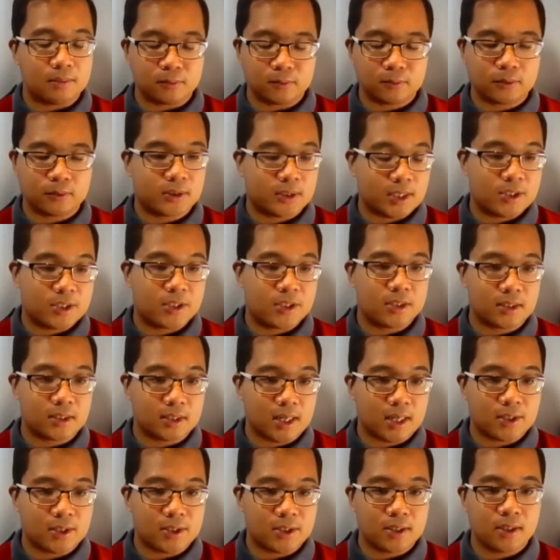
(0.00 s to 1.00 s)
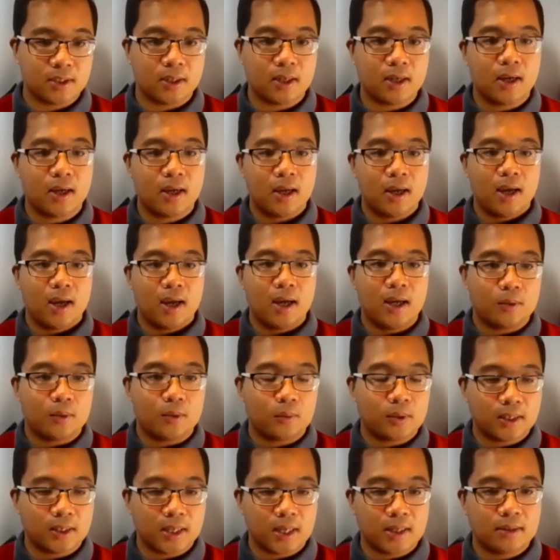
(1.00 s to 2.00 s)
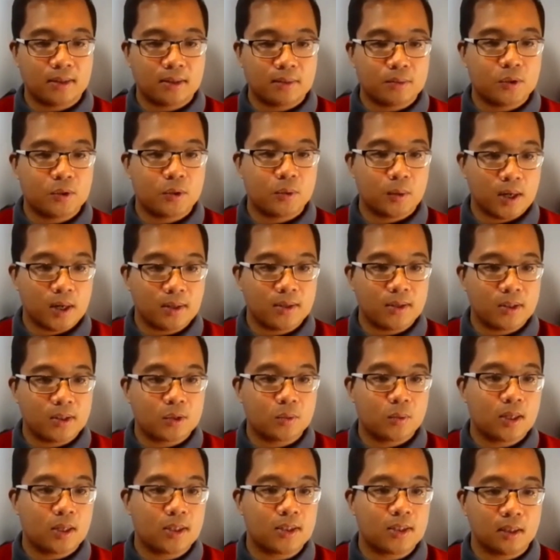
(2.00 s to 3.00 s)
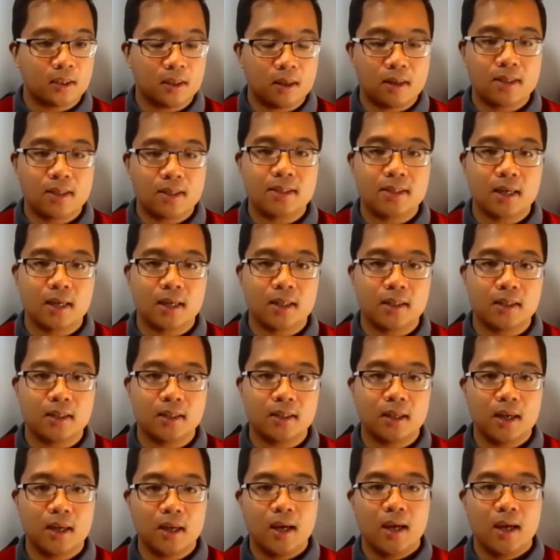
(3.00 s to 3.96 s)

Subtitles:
seizure detection, and we'll get them to wear this watch alongside it.